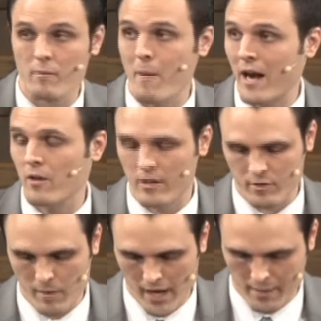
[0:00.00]
unparalleled
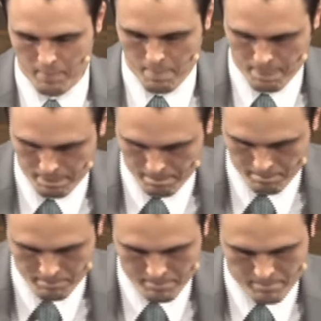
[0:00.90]
to mine.
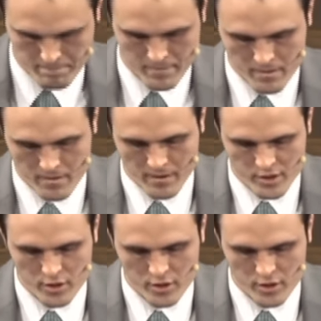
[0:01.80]
And